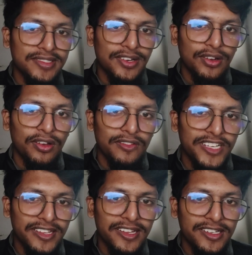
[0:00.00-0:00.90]
See you
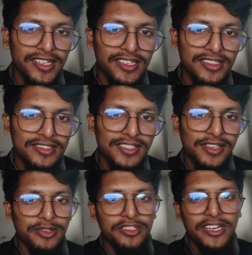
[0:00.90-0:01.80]
in the next
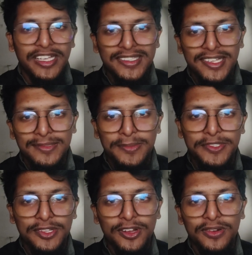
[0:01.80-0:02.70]
episode.
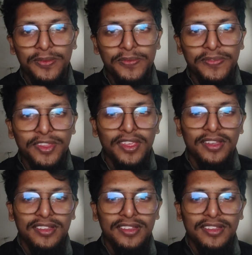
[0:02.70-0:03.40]
Thank you. Bye bye.